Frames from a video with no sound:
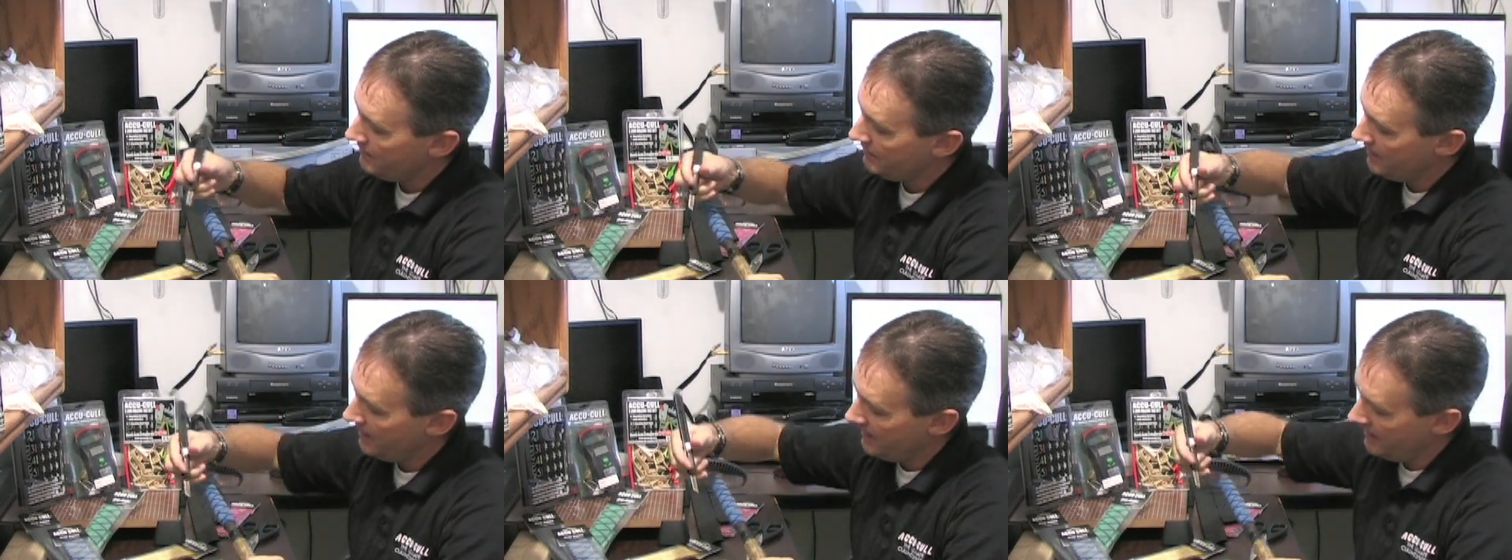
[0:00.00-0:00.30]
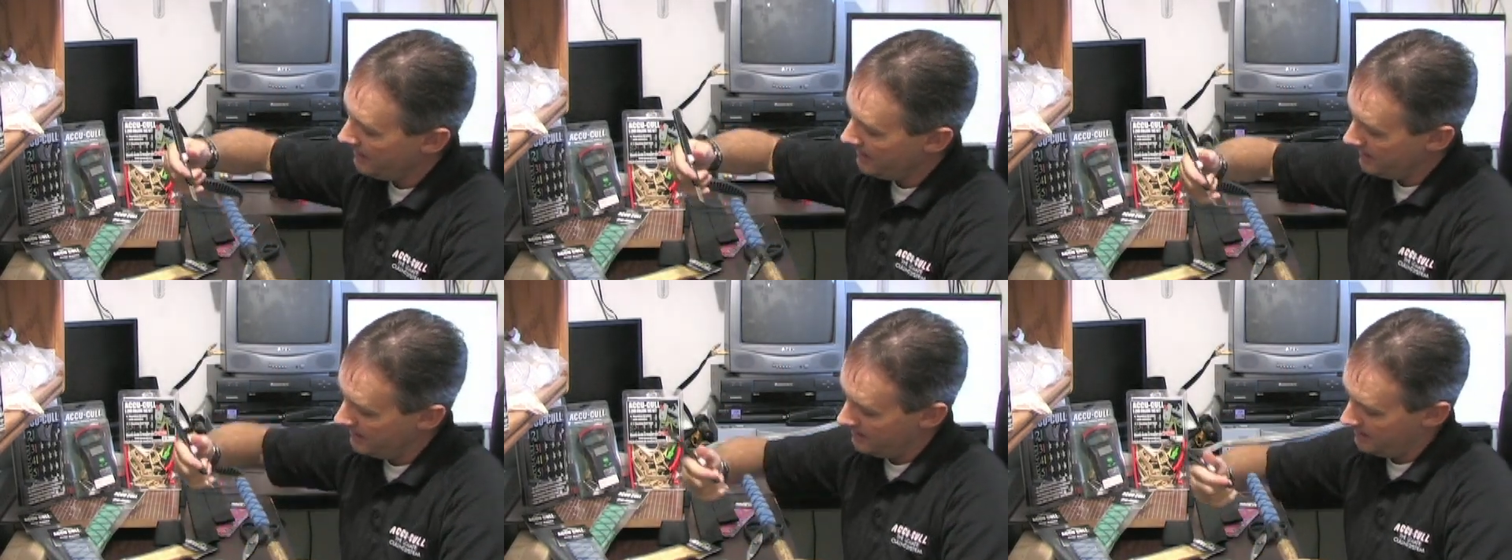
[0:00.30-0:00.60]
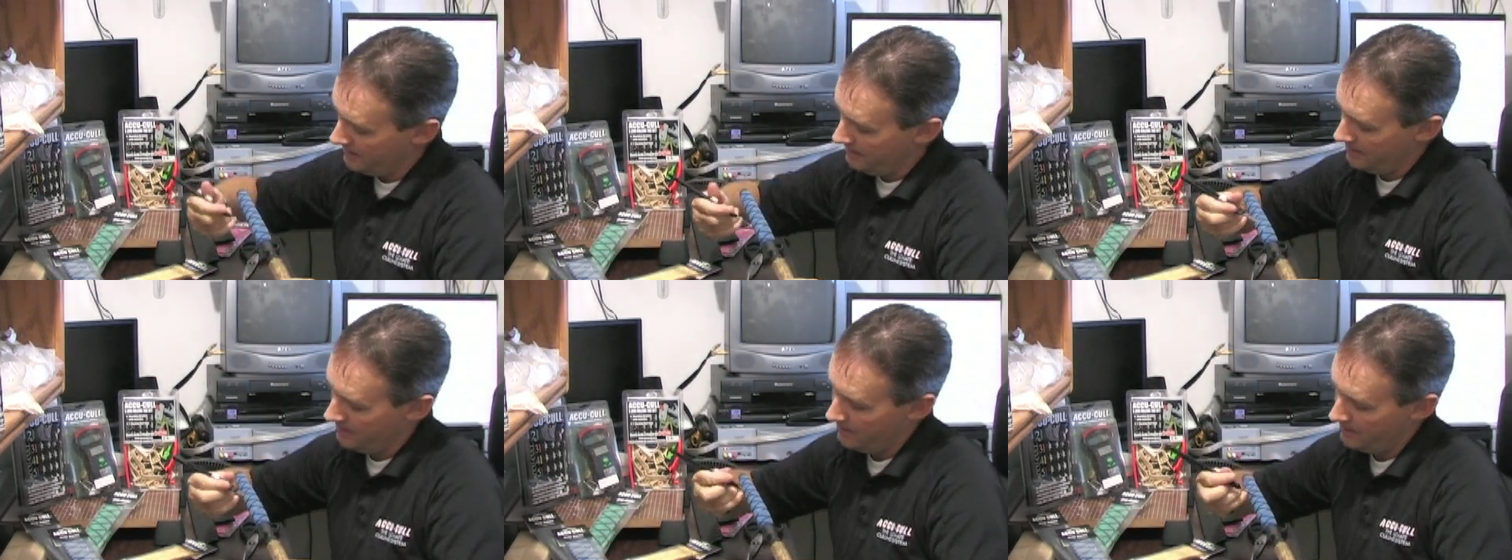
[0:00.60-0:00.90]
take
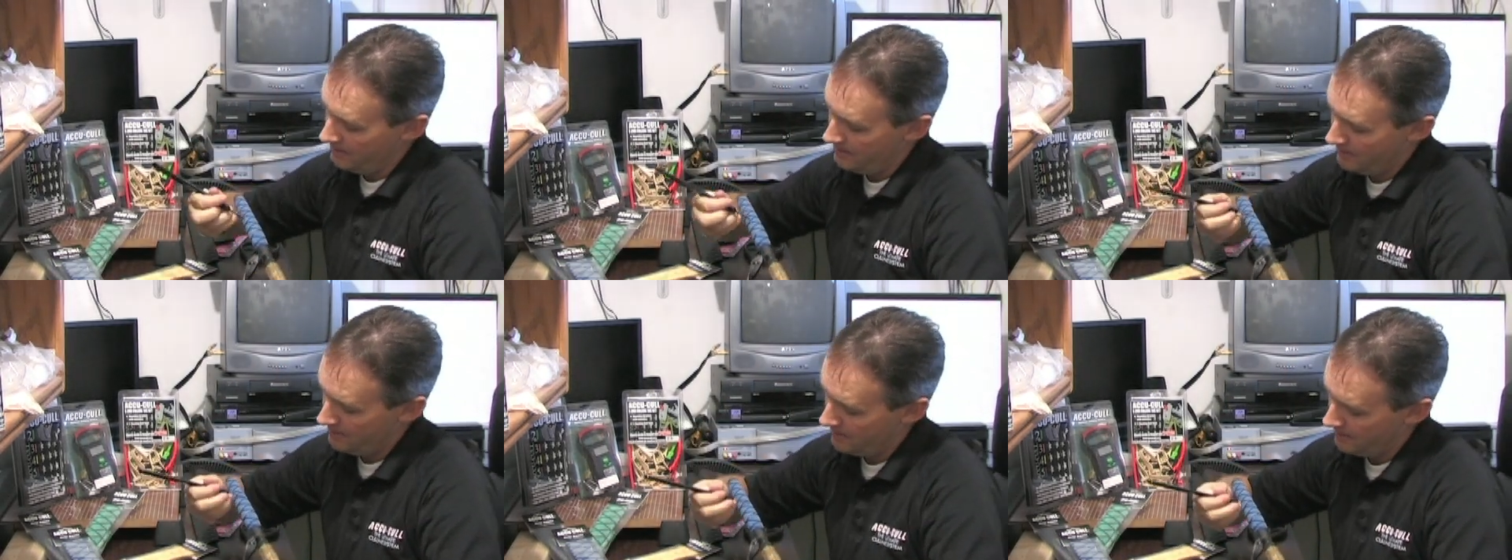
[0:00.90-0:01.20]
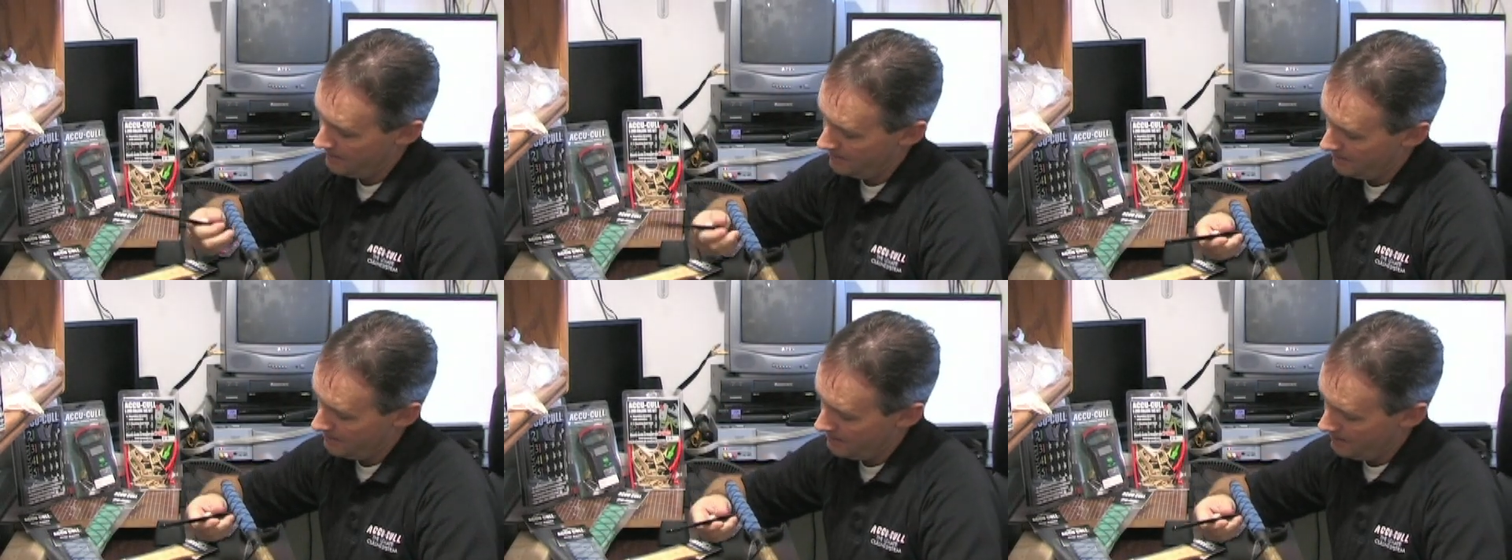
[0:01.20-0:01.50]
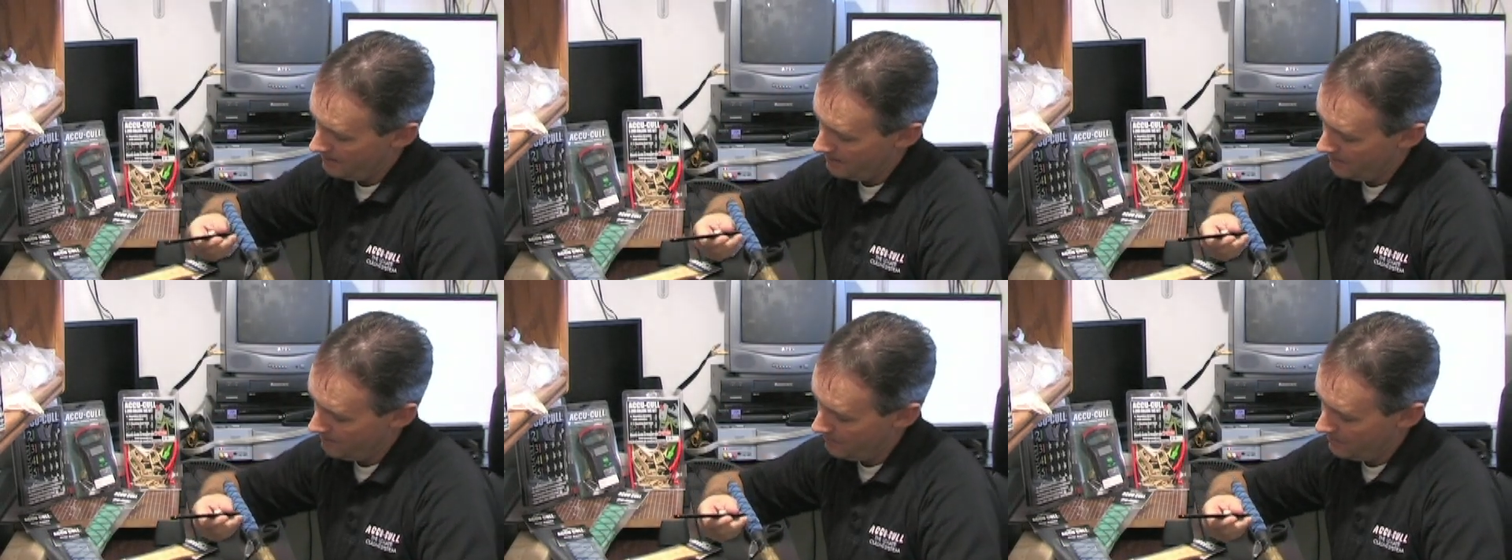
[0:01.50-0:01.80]
it,
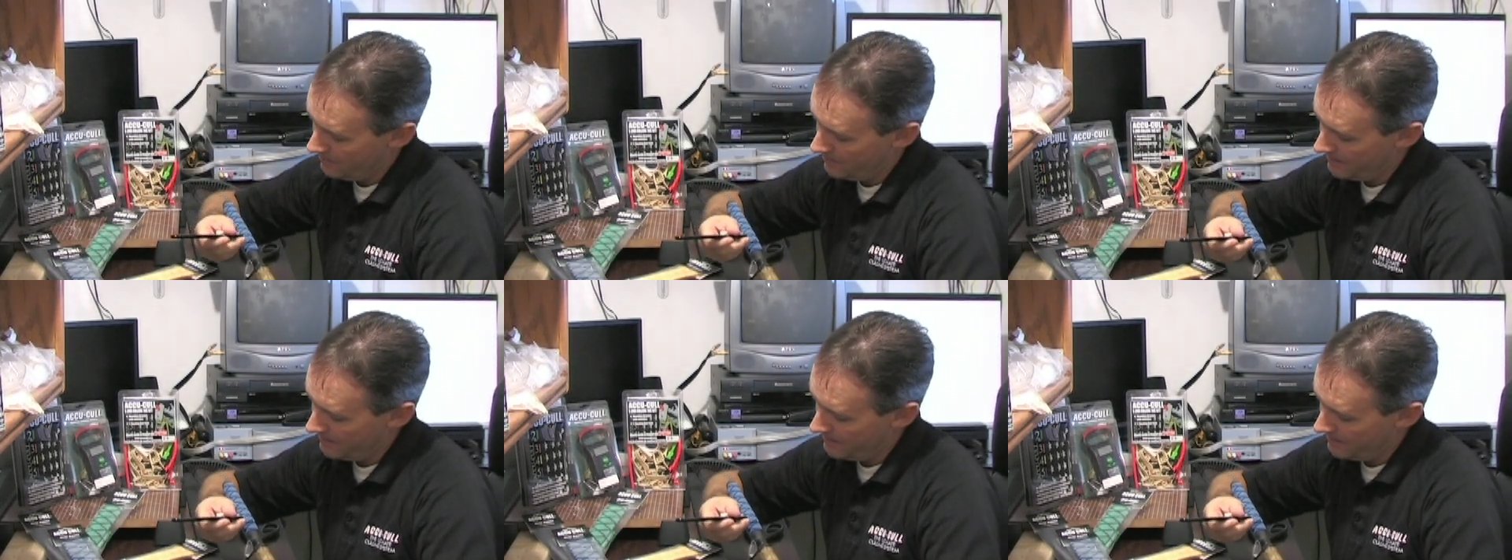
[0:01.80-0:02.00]
I'm gonna